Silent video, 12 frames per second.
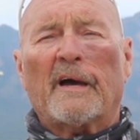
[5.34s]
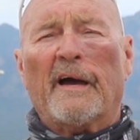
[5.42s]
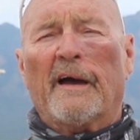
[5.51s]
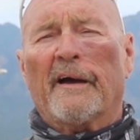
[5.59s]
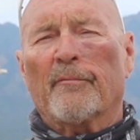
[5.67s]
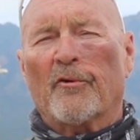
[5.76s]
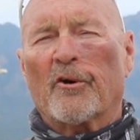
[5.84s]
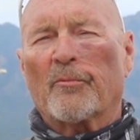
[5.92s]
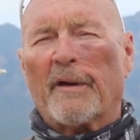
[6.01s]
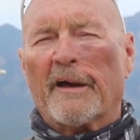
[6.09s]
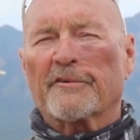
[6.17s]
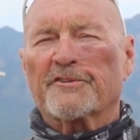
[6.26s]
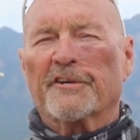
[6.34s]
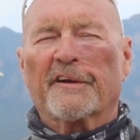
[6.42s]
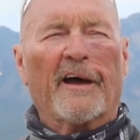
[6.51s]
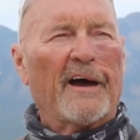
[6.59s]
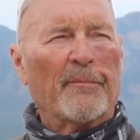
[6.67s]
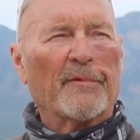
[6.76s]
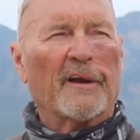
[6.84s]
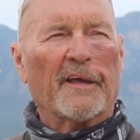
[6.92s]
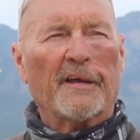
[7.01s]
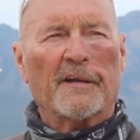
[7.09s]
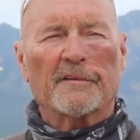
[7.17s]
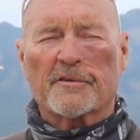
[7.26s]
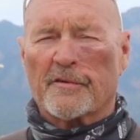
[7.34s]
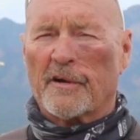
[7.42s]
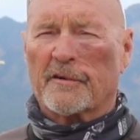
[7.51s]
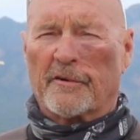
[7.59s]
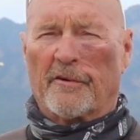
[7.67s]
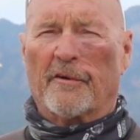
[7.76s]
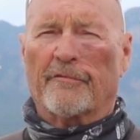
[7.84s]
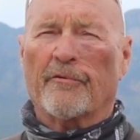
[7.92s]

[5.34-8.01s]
Hi, I'm Walt Patterson. I'm the lead instructor on